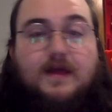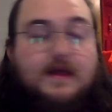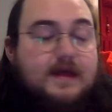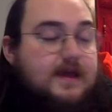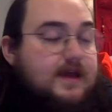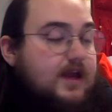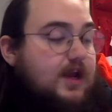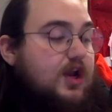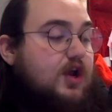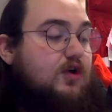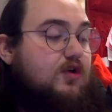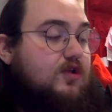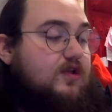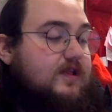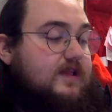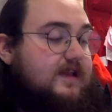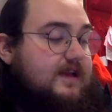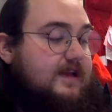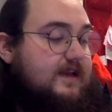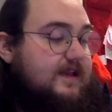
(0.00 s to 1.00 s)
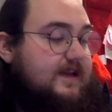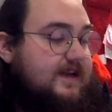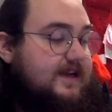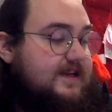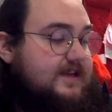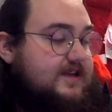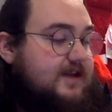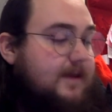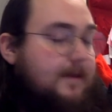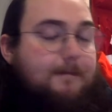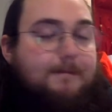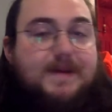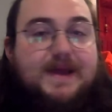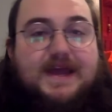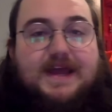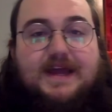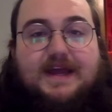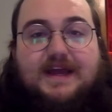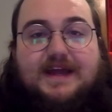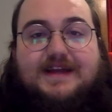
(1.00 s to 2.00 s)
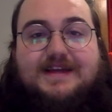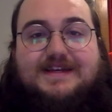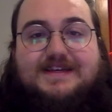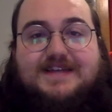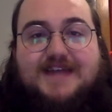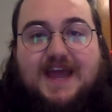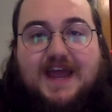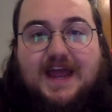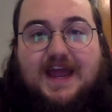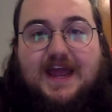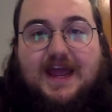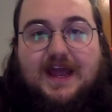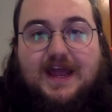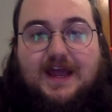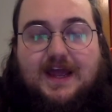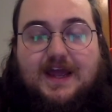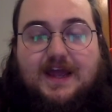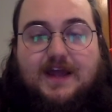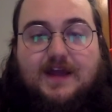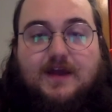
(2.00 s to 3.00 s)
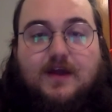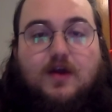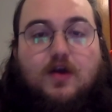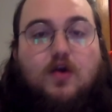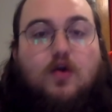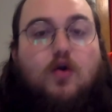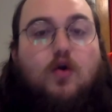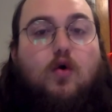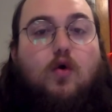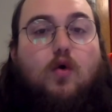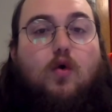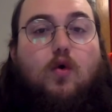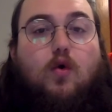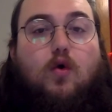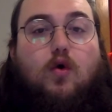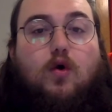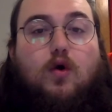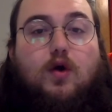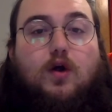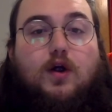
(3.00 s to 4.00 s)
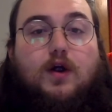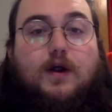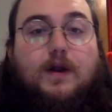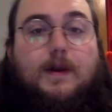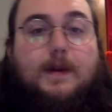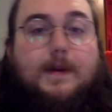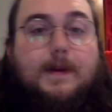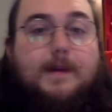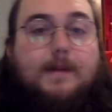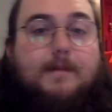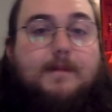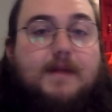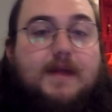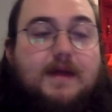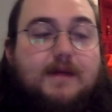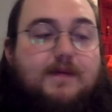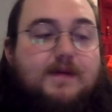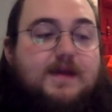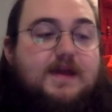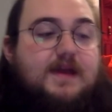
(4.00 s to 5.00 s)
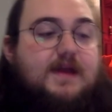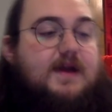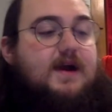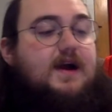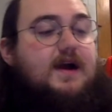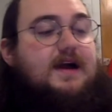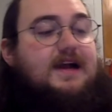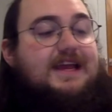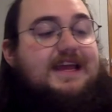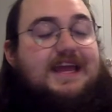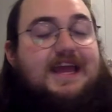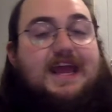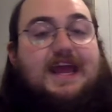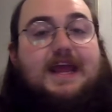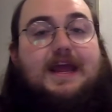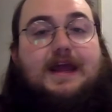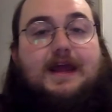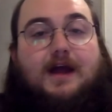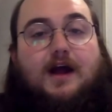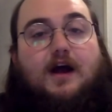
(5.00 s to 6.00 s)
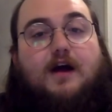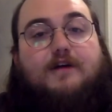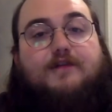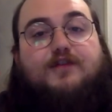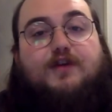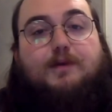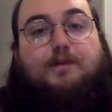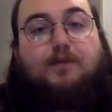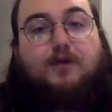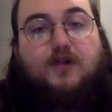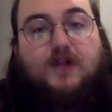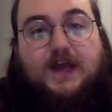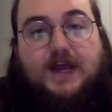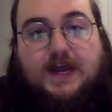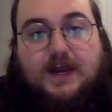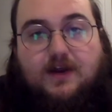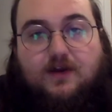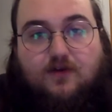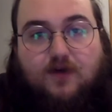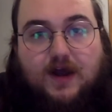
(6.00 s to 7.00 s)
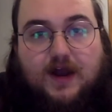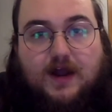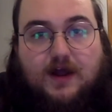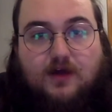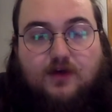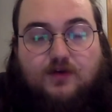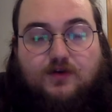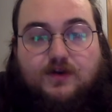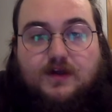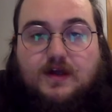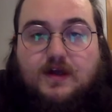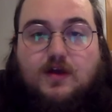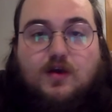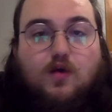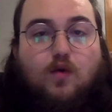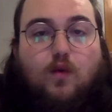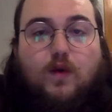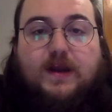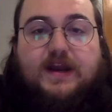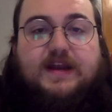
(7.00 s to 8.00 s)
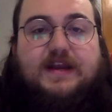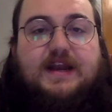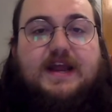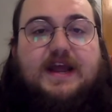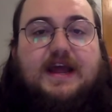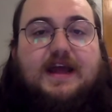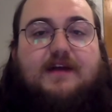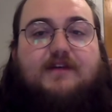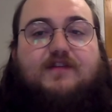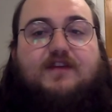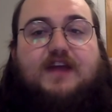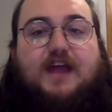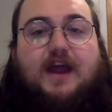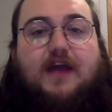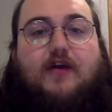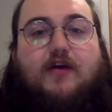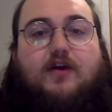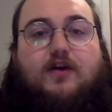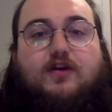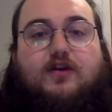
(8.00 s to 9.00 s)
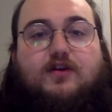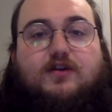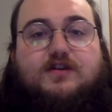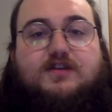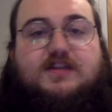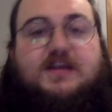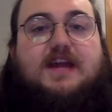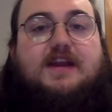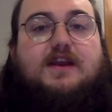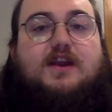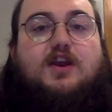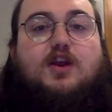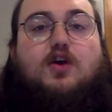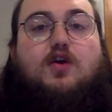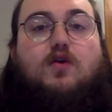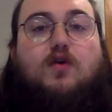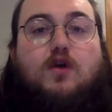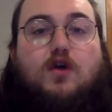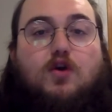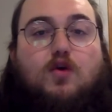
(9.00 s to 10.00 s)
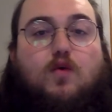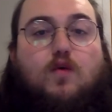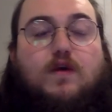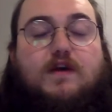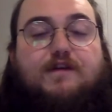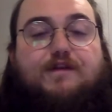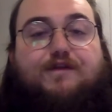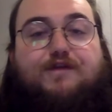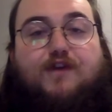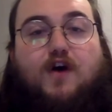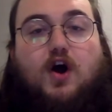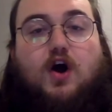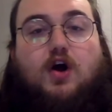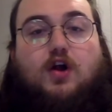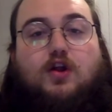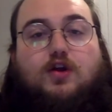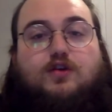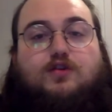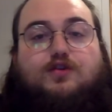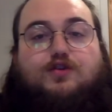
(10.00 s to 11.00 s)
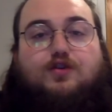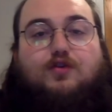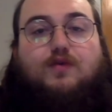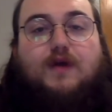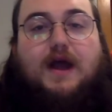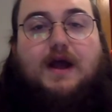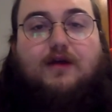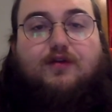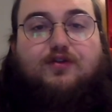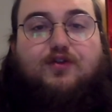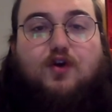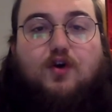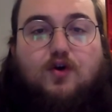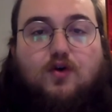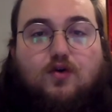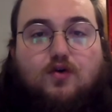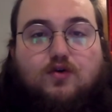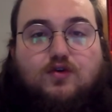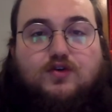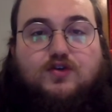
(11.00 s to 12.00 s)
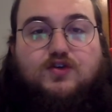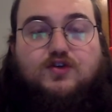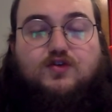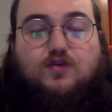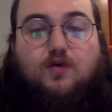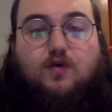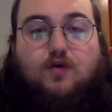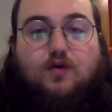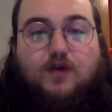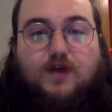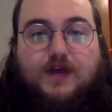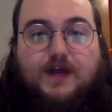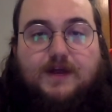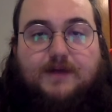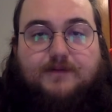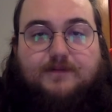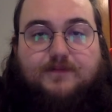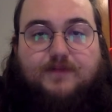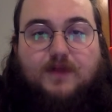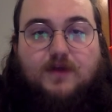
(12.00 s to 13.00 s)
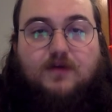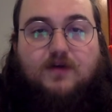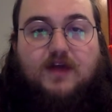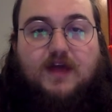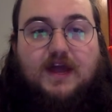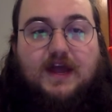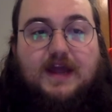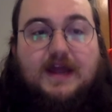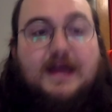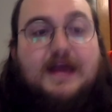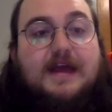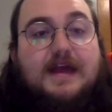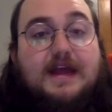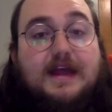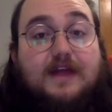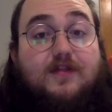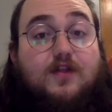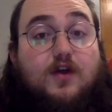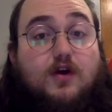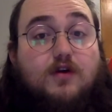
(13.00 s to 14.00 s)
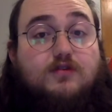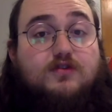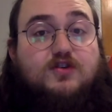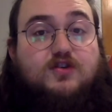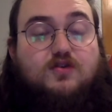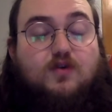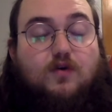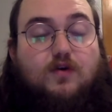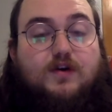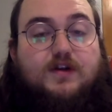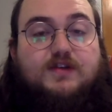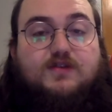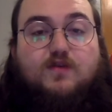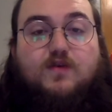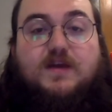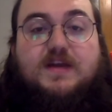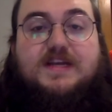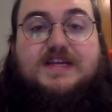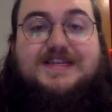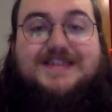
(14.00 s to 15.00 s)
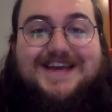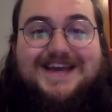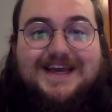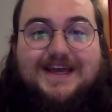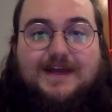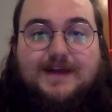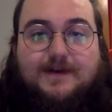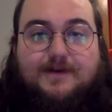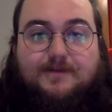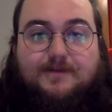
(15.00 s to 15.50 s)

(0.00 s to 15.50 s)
Lily's Big Day or maybe King of the Playground. We didn't have characters that, we followed throughout the whole story. Okay? In those stories, we did.